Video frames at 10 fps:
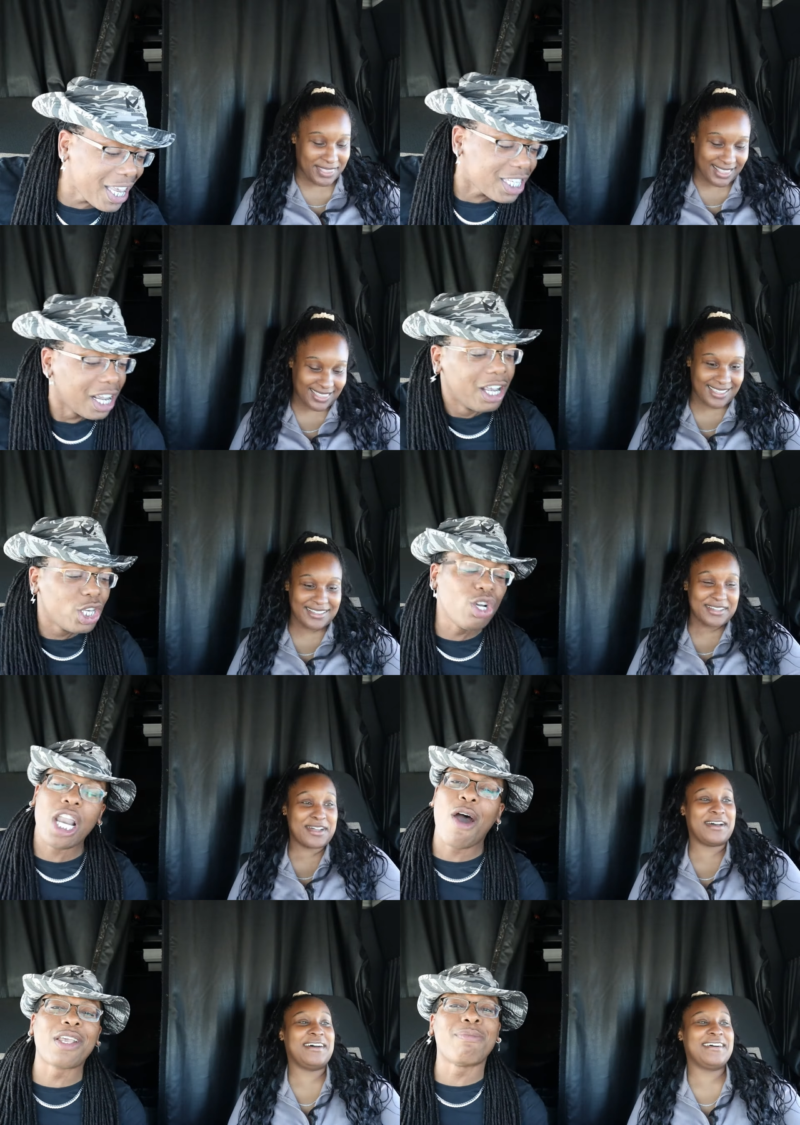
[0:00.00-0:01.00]
Speaker 1: this. You
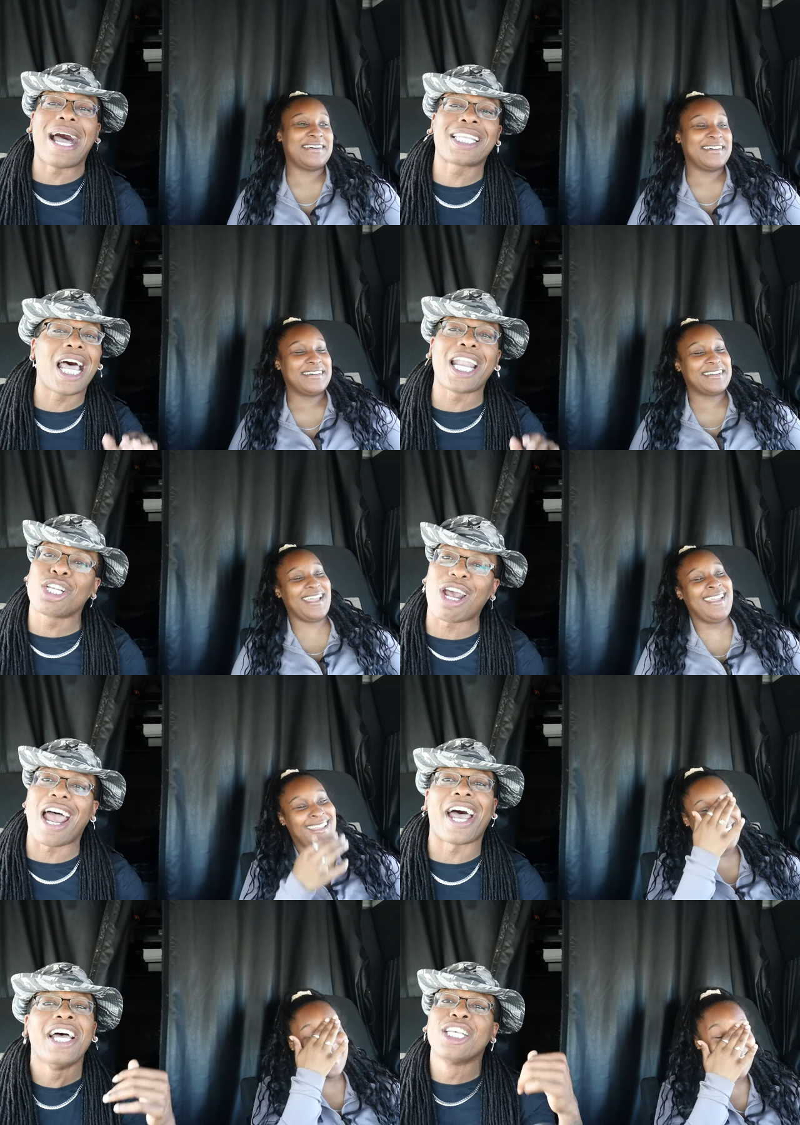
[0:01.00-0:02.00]
know it's my time to
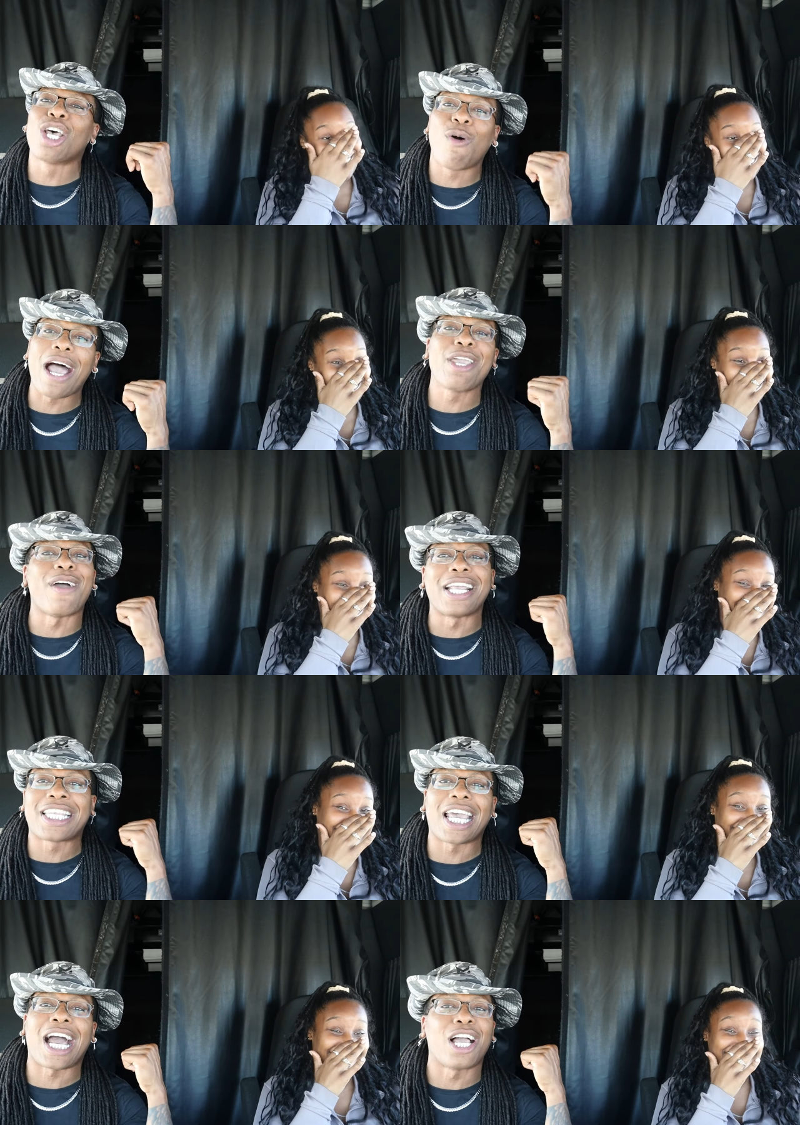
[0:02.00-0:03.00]
drive, so why you
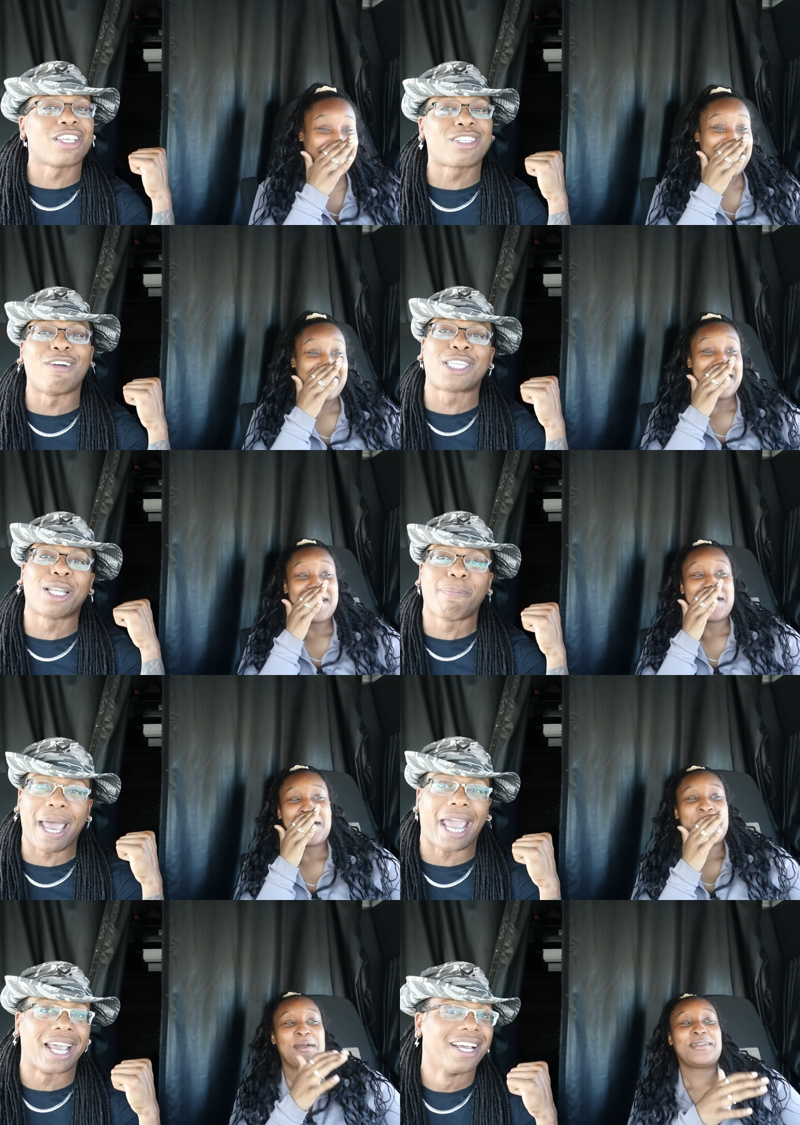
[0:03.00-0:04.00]
ain't take all your stuff to the
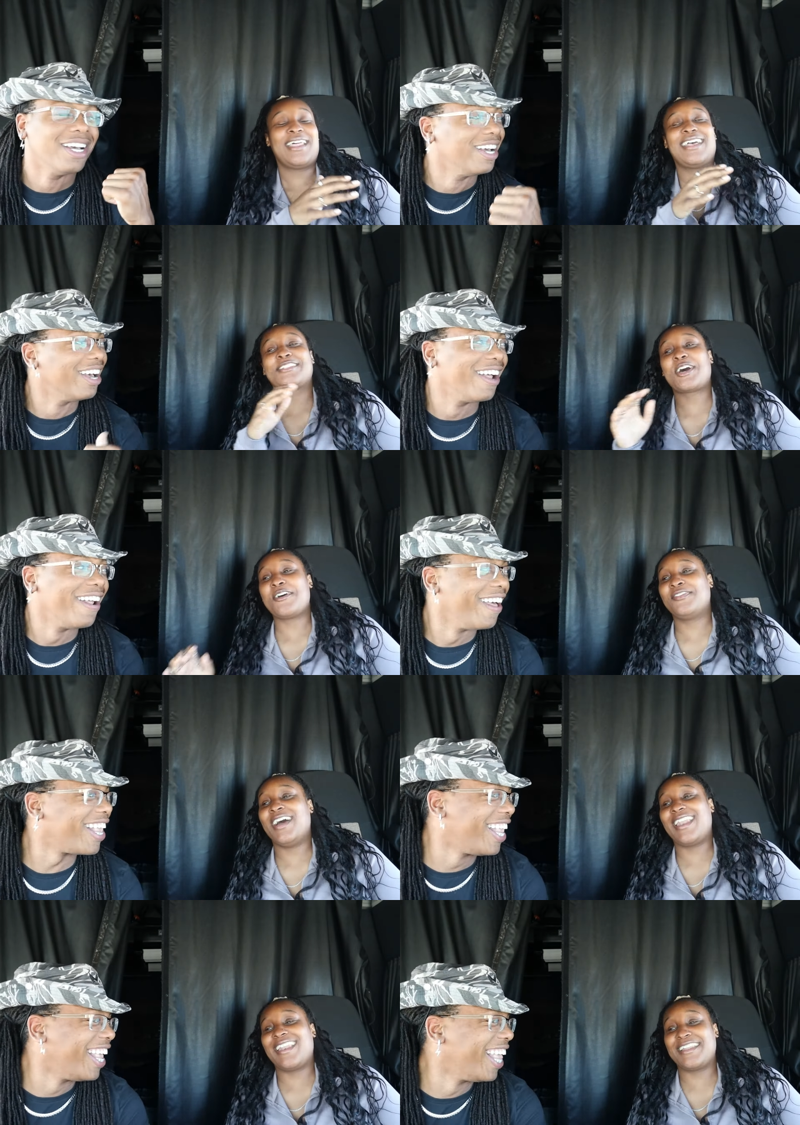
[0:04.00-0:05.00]
back?
Speaker 2: That's so
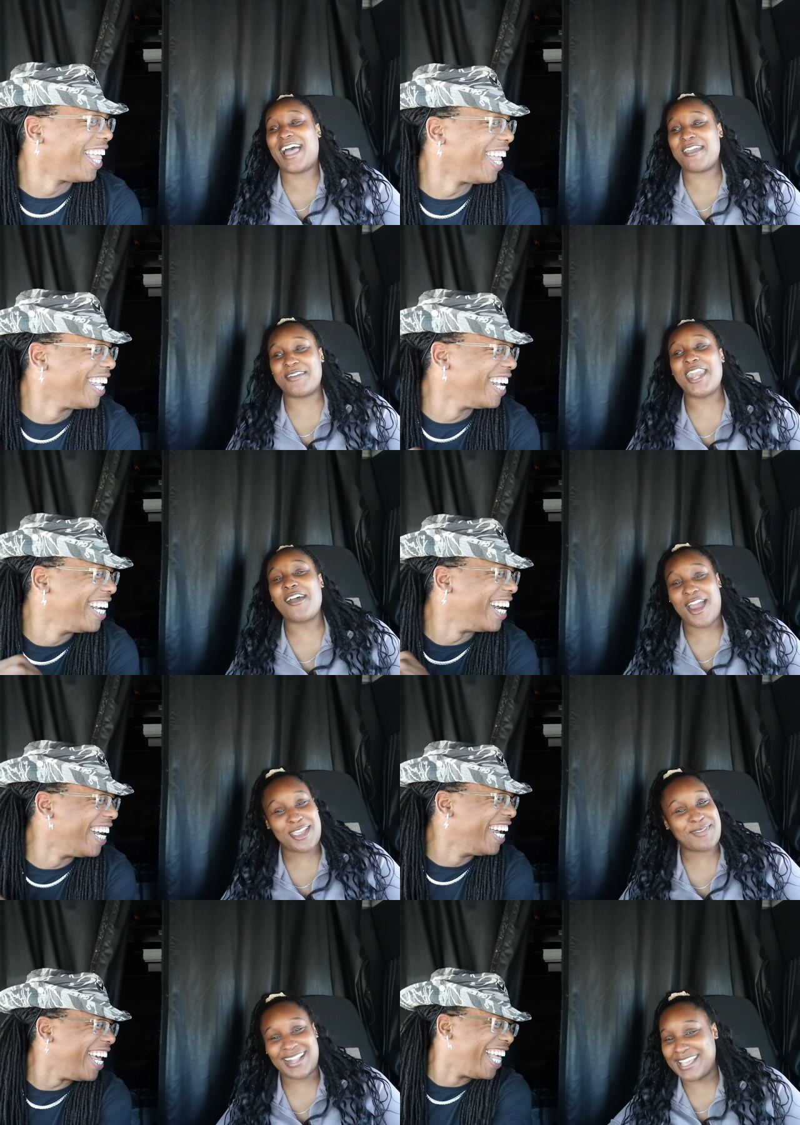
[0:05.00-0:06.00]
funny. Like we don't
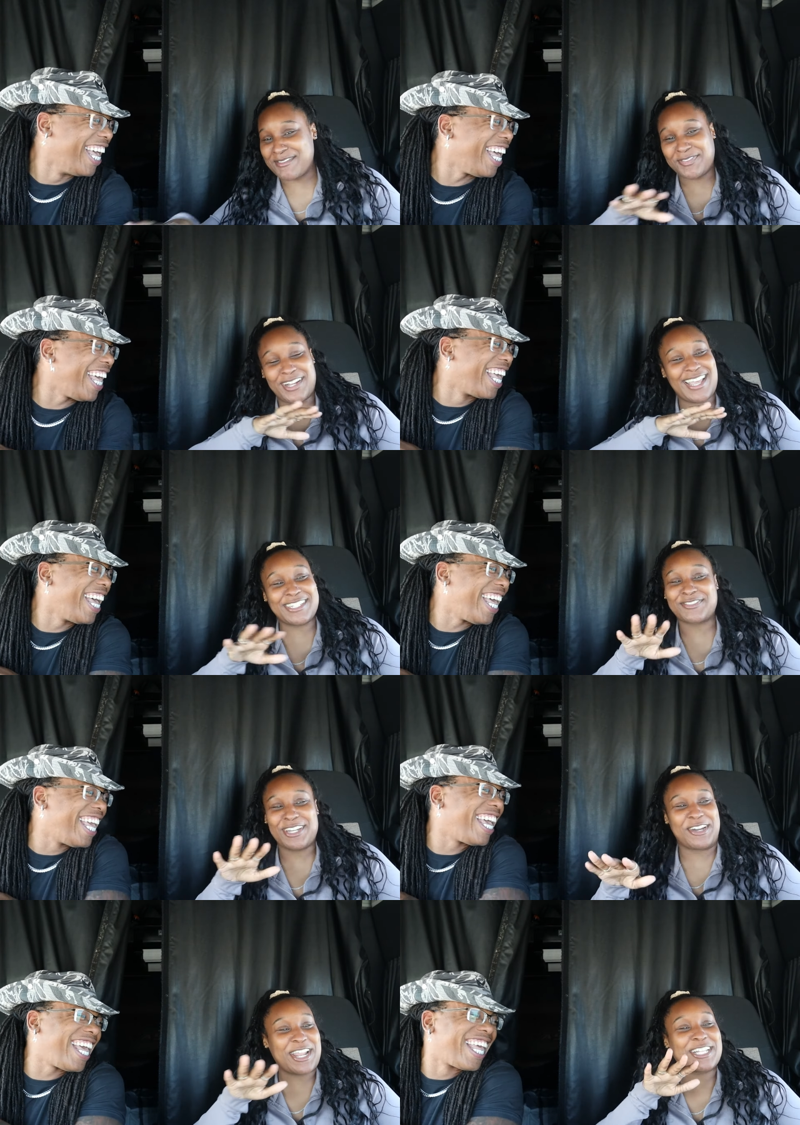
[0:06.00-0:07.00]
argue about that before. That's
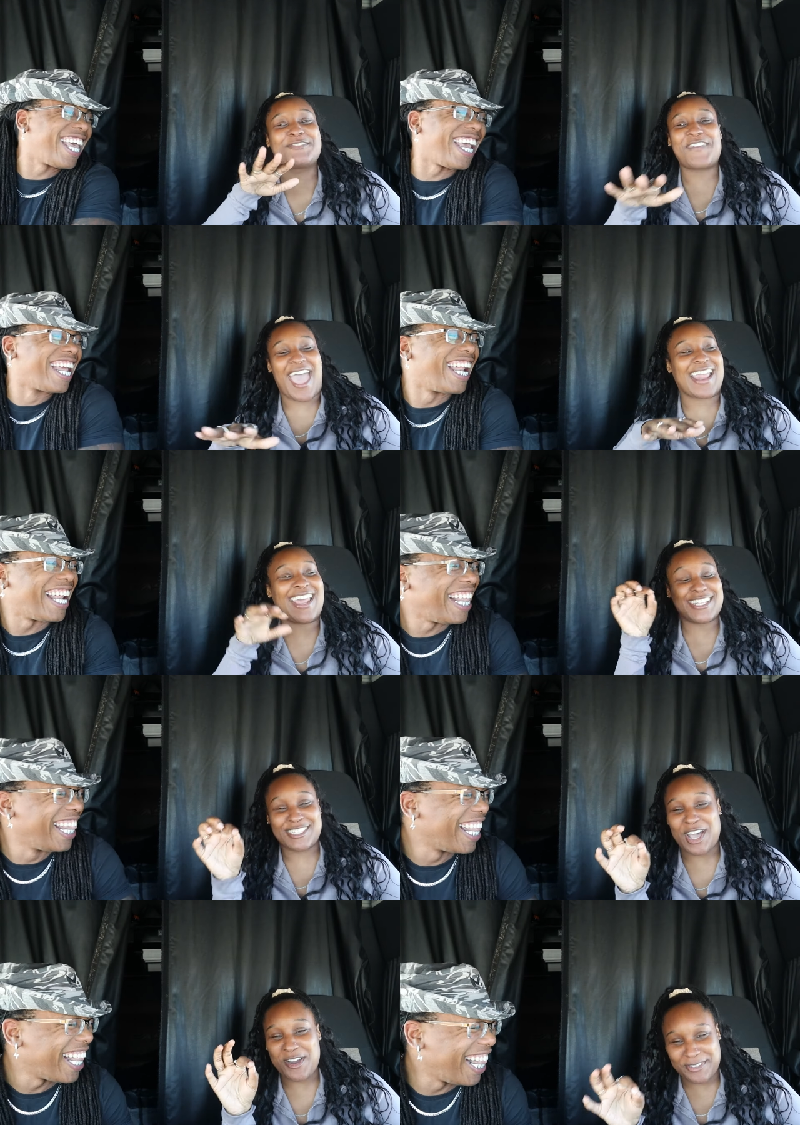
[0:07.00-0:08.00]
real. That's fact.
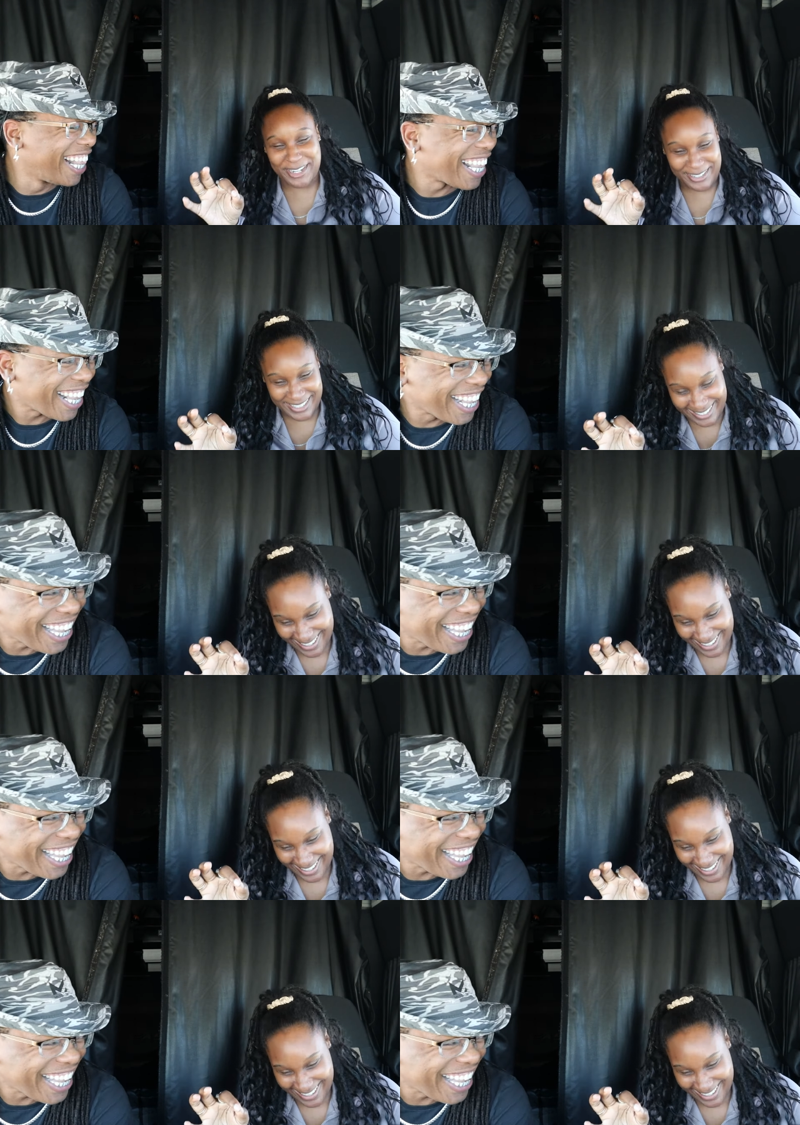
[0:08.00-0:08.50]
That's so real